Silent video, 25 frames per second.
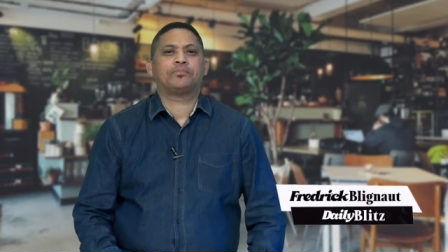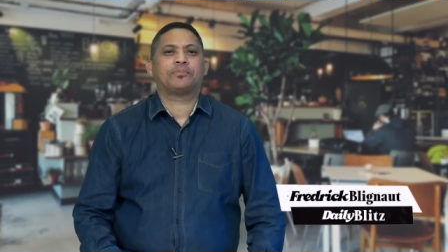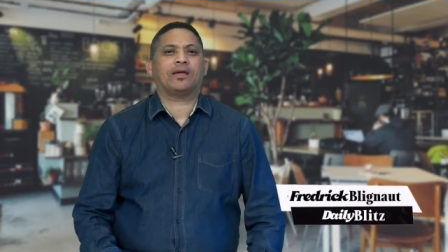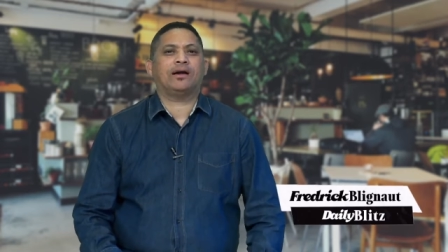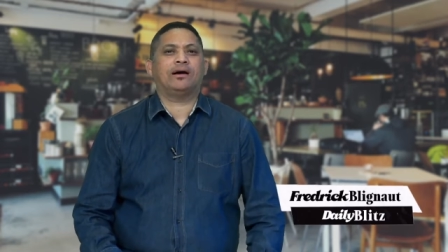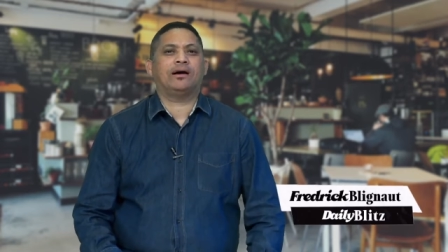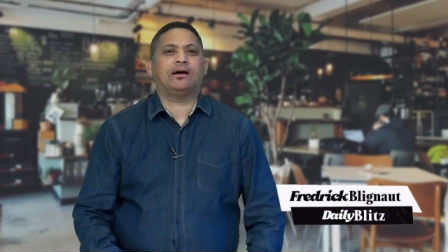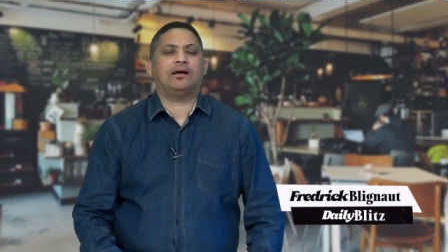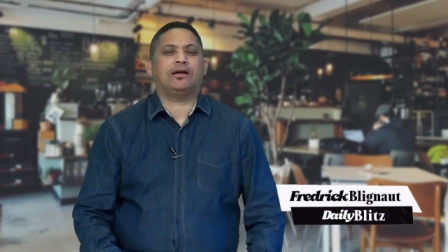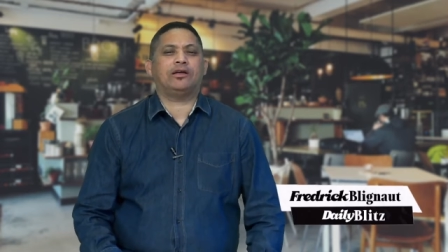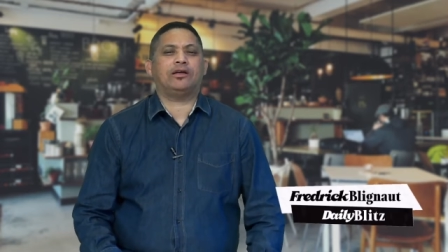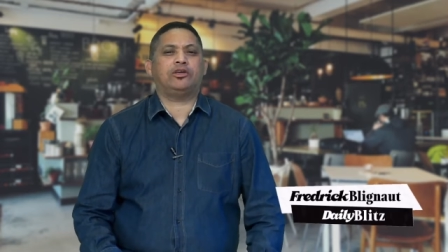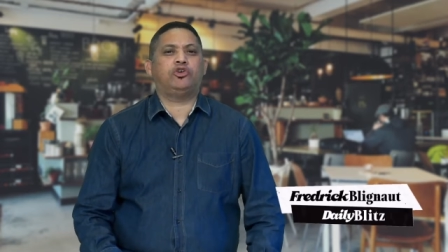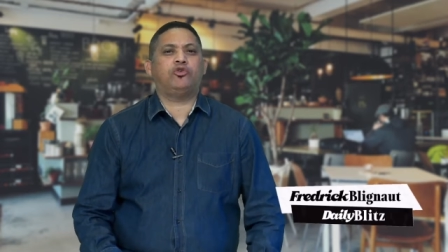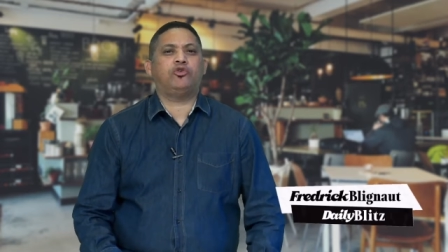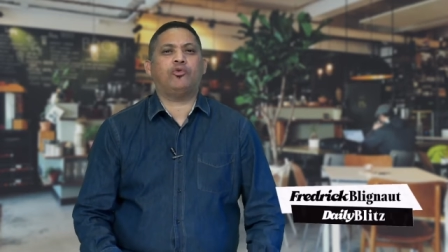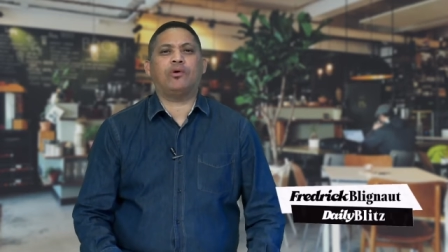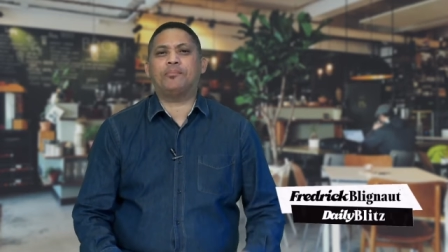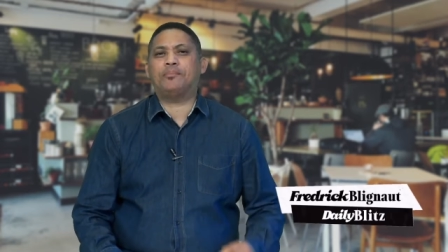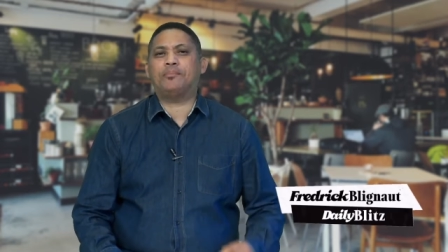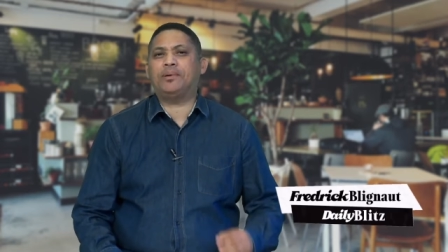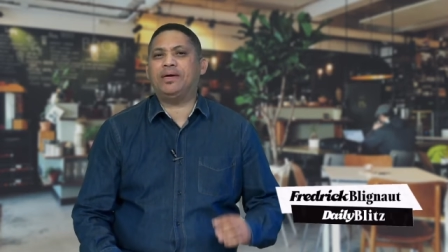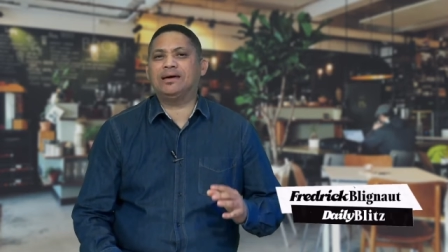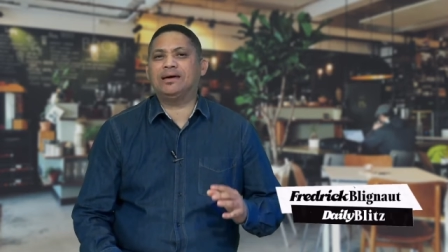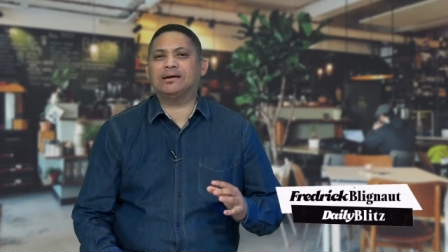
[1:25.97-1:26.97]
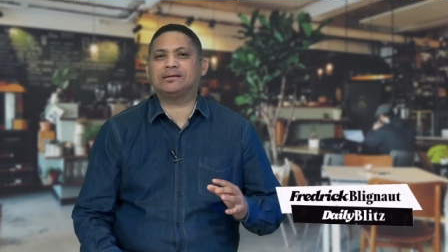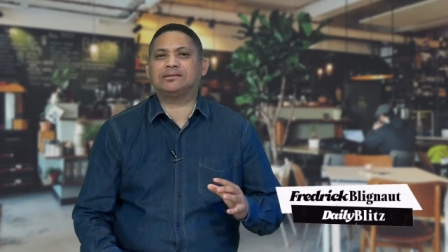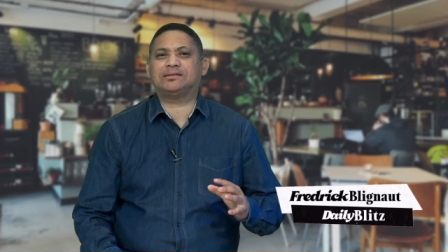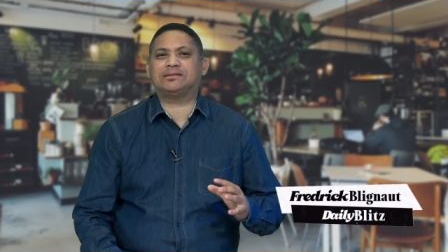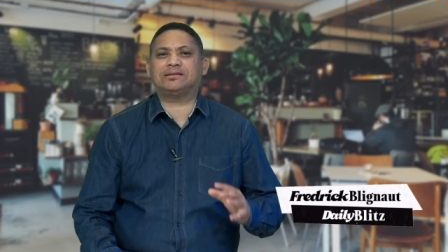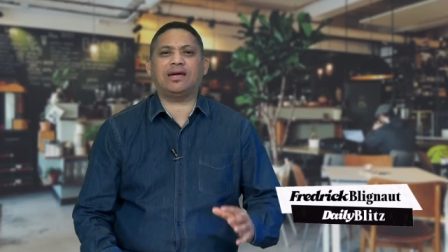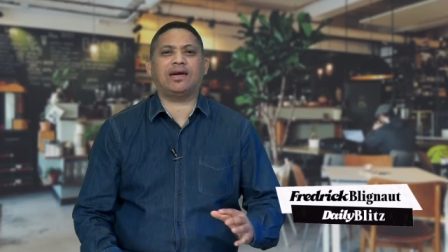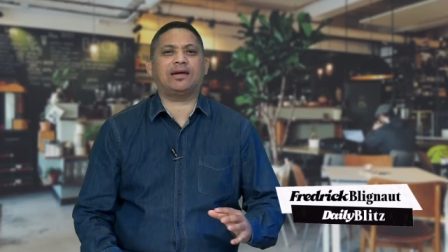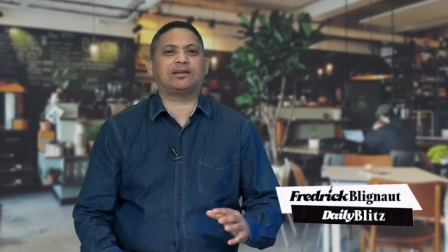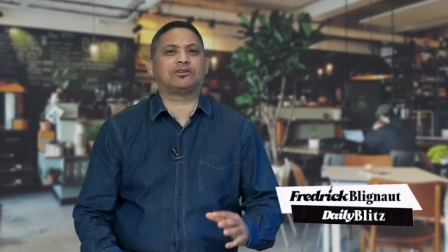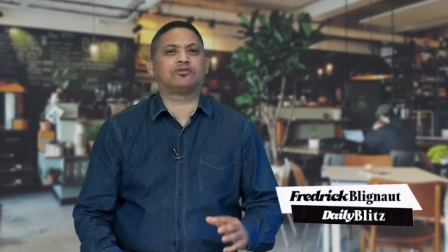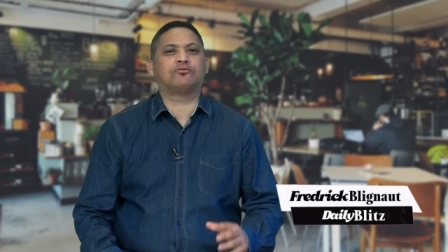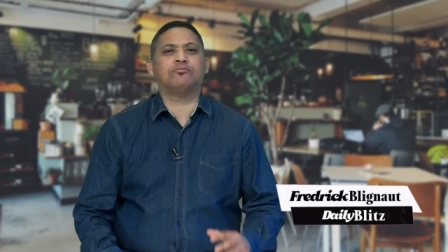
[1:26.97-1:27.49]
Uh, you are being
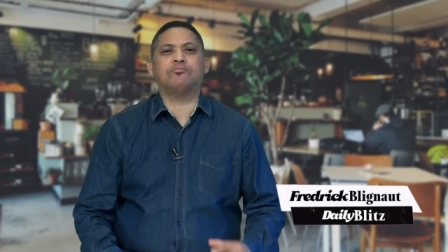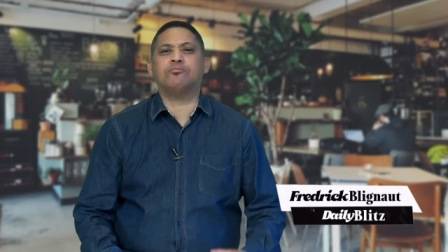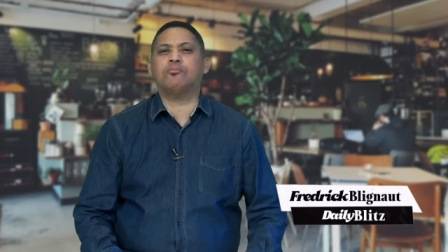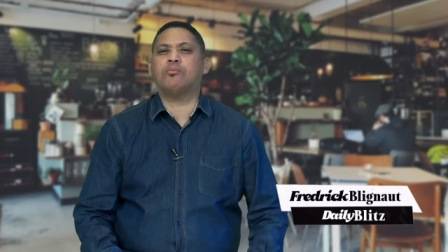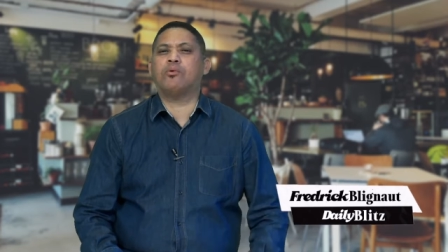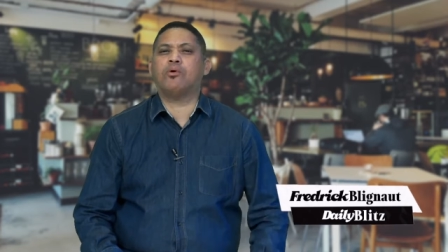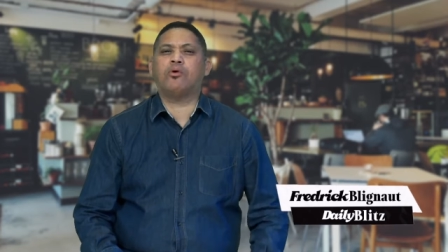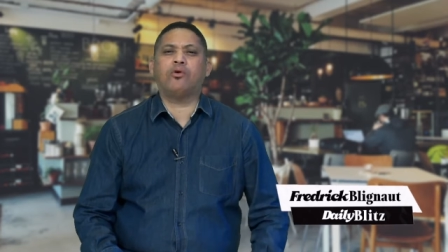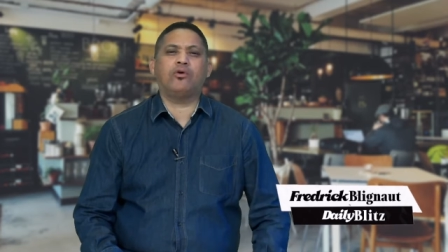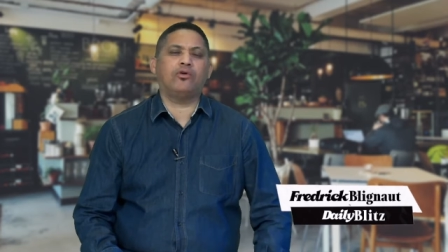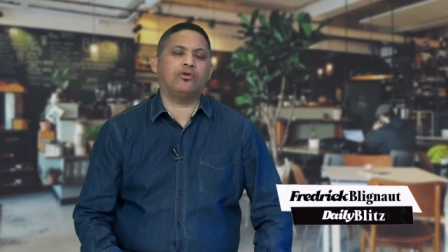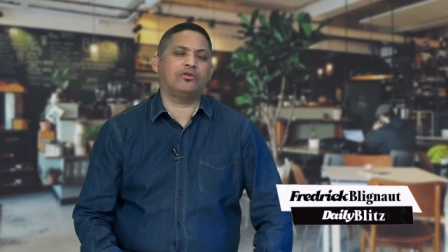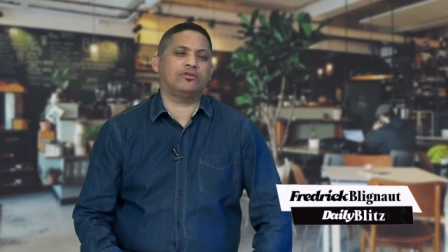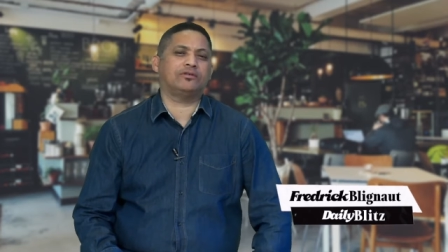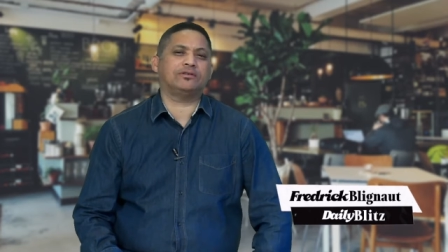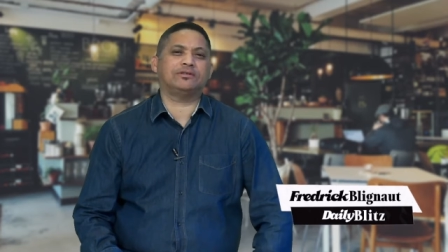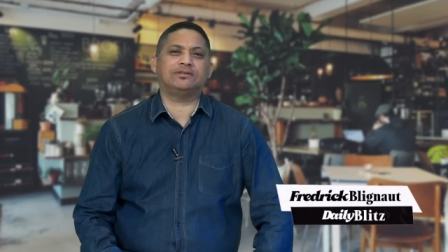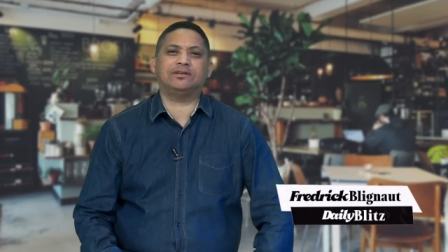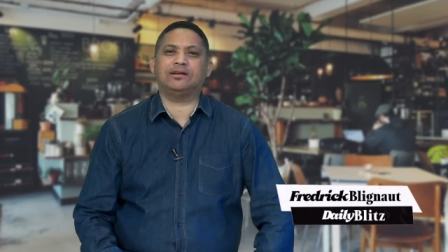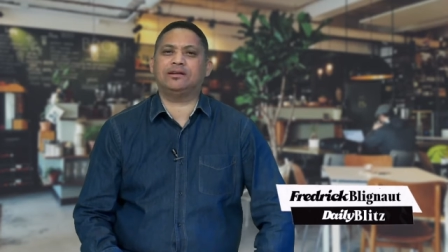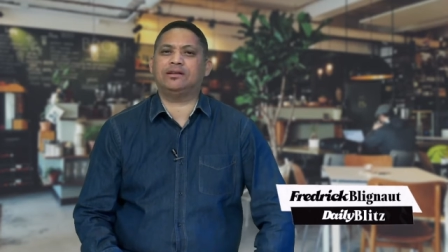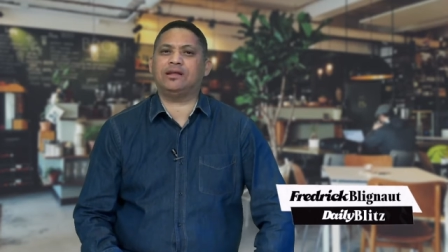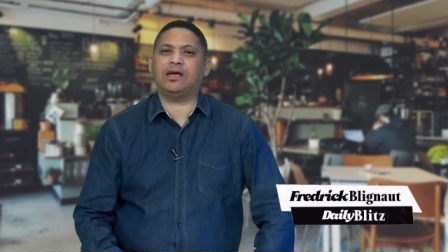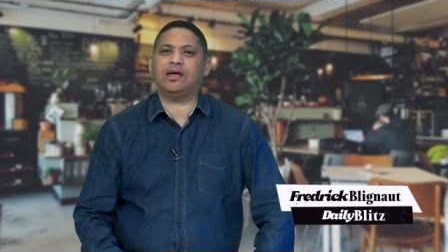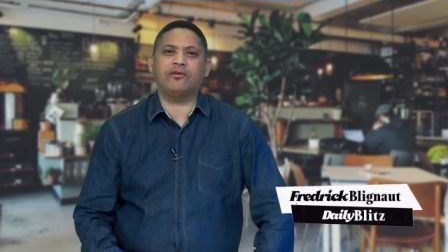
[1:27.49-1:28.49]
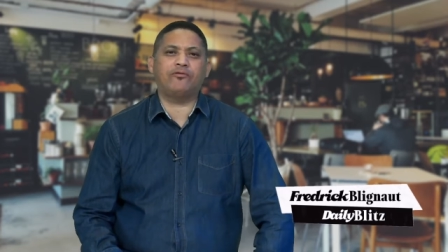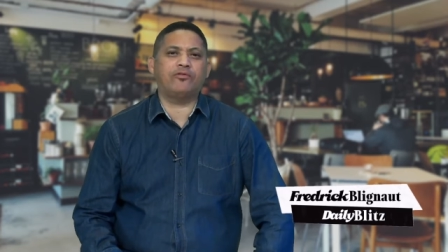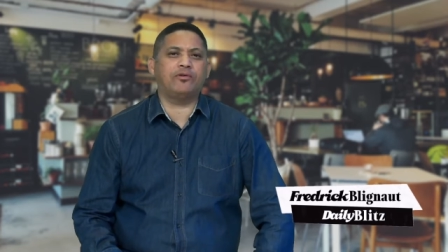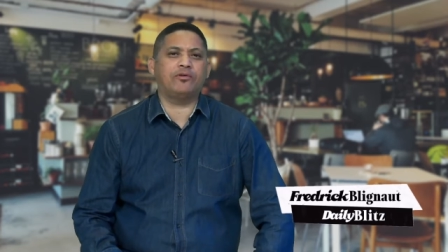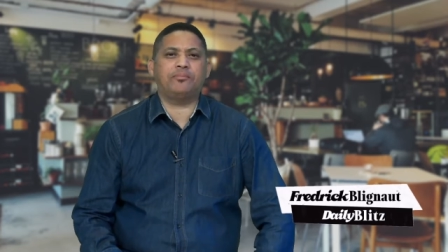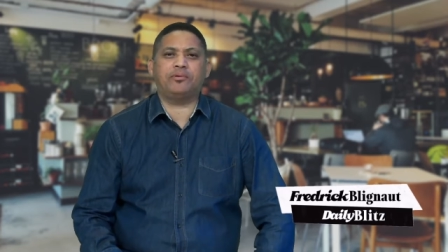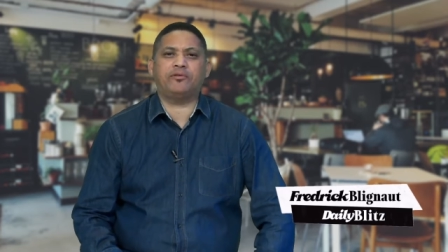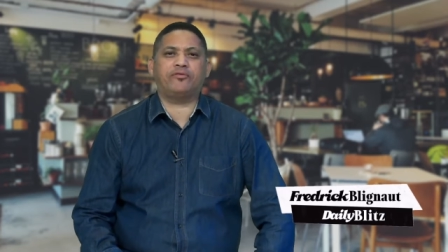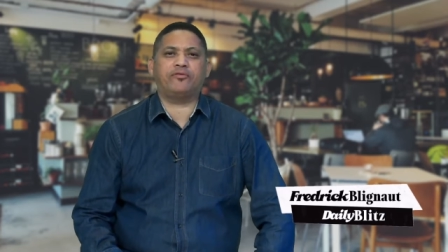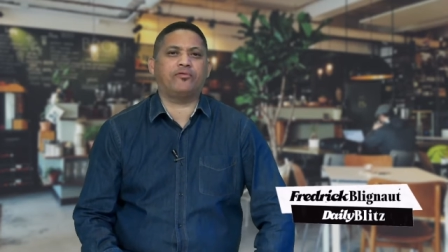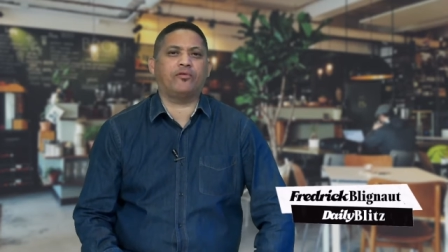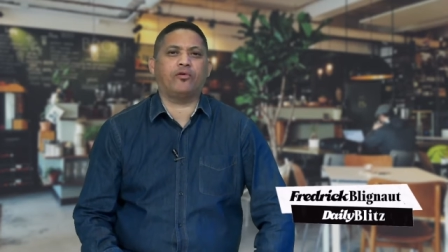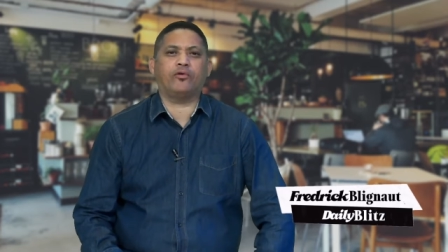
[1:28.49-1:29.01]
attacked more than ever
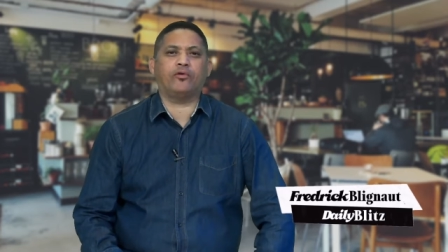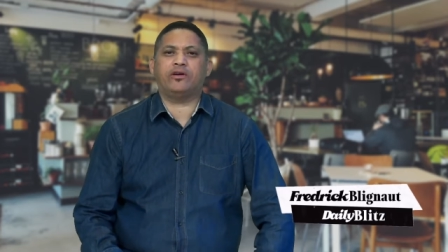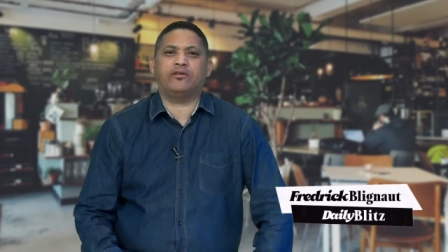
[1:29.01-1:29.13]
before.